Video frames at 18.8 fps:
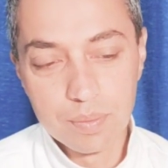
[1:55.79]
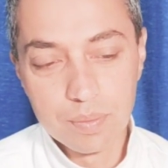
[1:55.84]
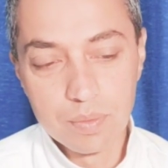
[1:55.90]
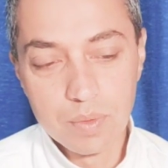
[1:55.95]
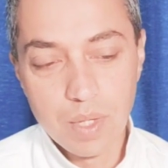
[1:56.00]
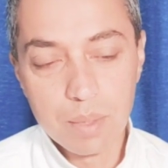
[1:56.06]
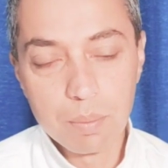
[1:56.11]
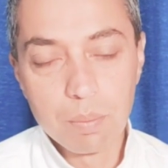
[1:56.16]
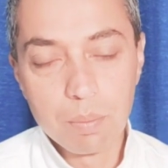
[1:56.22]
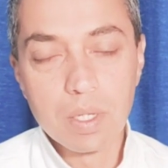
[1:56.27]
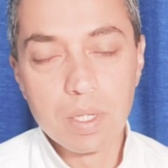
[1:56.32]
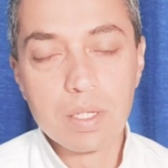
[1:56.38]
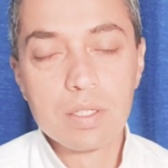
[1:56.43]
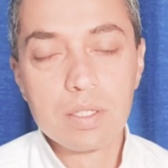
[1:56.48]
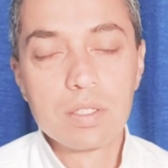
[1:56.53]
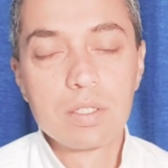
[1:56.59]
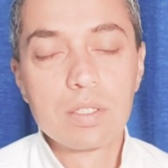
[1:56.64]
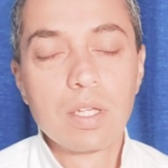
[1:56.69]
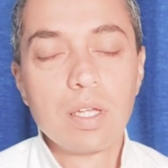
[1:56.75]
That
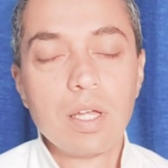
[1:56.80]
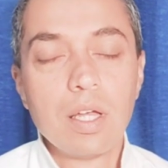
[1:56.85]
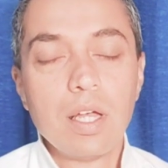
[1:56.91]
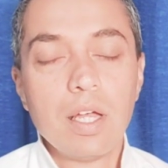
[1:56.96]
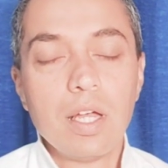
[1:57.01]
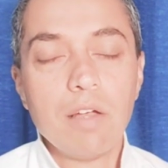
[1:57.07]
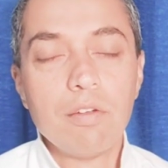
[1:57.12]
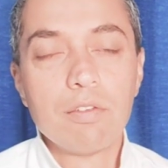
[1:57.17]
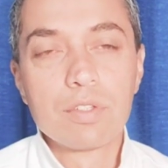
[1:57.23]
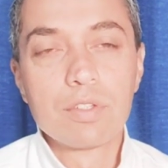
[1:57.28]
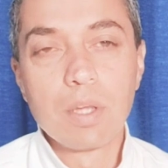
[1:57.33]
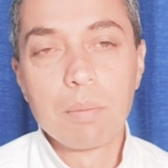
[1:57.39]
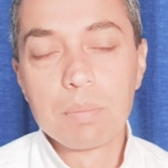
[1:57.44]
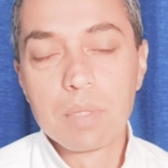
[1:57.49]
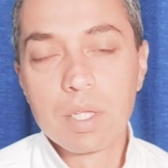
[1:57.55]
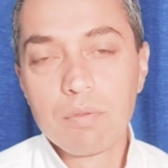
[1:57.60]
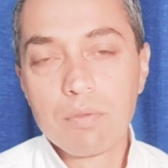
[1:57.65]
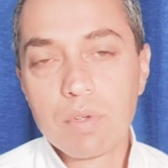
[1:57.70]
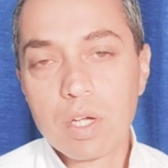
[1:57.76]
means if
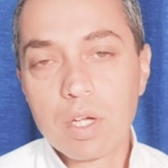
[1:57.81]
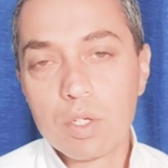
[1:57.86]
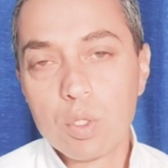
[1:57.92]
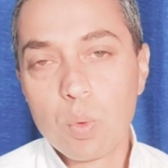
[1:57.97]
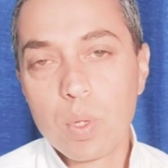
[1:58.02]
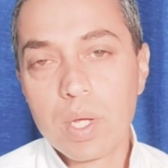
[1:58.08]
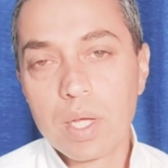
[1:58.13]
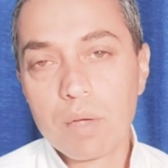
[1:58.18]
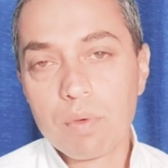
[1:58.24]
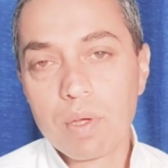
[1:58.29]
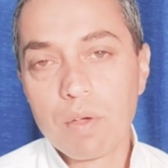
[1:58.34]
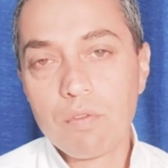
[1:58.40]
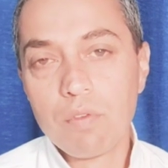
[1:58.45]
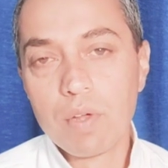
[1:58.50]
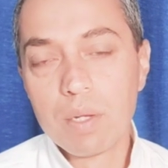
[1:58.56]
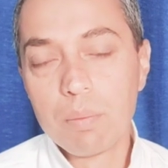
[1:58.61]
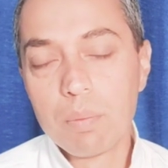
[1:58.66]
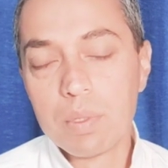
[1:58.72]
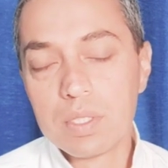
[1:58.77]
something we are doing, we are very
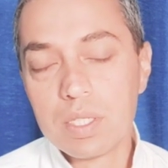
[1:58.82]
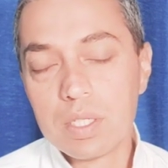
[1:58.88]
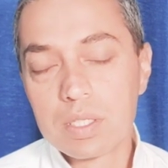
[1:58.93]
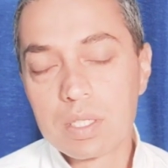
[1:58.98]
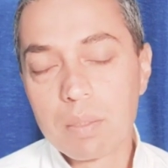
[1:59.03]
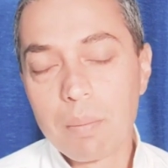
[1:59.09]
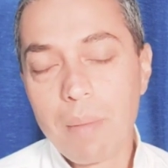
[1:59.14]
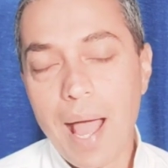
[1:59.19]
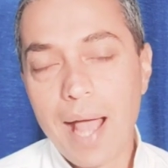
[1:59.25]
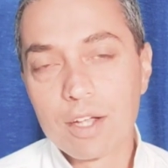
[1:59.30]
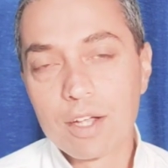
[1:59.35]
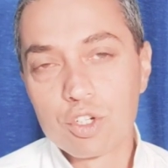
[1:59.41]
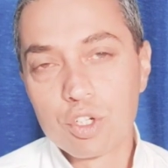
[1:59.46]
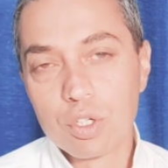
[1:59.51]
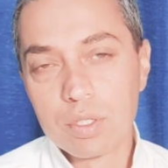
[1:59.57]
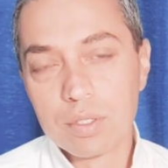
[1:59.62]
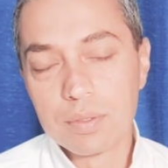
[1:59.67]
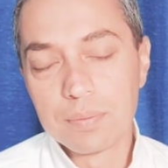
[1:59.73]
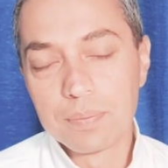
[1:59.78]
busy in some action,
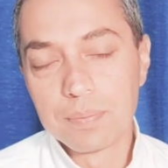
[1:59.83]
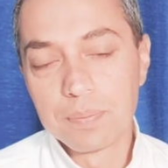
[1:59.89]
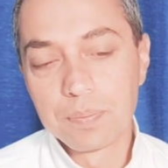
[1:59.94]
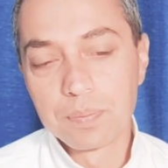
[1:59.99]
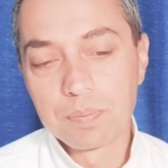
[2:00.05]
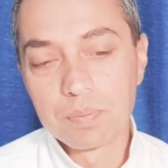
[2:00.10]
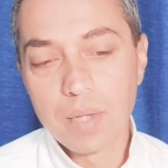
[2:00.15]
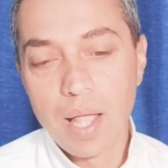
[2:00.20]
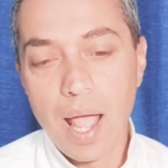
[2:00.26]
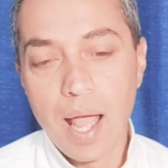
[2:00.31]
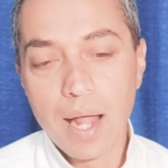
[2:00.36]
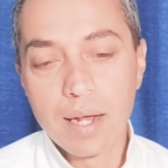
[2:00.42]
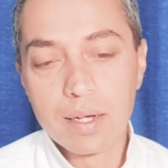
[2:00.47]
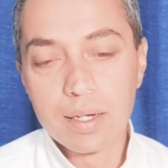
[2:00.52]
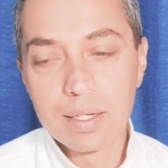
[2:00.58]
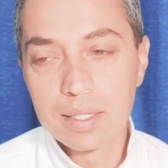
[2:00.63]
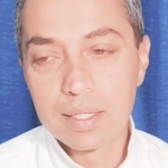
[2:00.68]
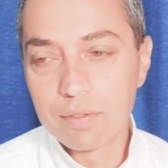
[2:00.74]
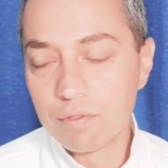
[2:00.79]
and
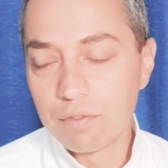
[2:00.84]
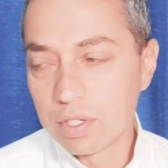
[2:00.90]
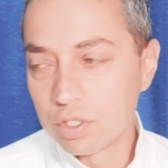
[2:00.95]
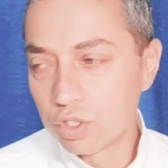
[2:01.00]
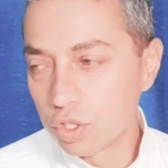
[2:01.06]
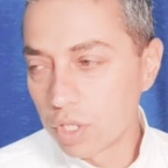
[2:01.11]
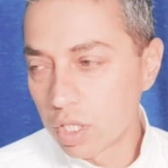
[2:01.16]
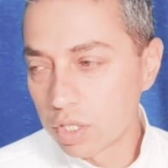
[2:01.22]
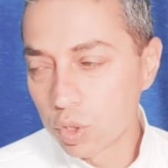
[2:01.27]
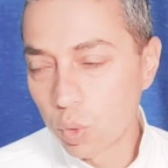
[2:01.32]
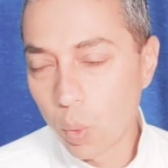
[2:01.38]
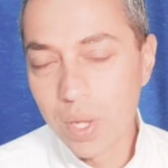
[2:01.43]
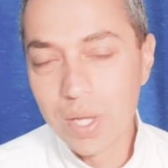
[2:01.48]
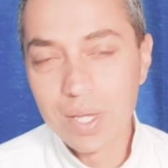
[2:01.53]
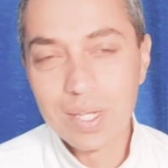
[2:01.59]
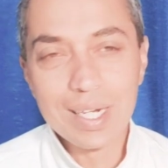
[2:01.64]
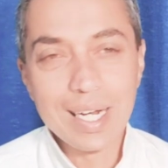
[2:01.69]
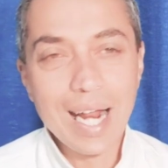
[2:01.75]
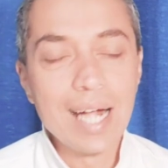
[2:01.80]
we're just going
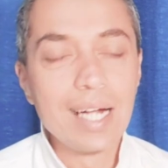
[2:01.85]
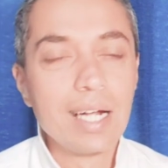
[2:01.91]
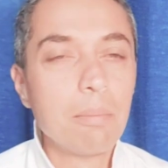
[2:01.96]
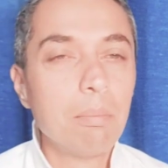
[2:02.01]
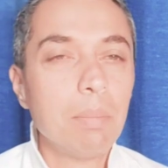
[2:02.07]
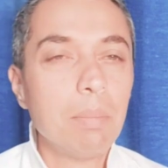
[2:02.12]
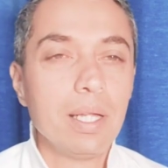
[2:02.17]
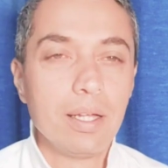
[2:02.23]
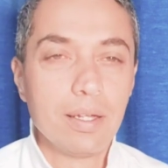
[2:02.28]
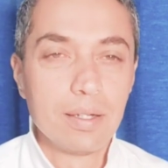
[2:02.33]
randomly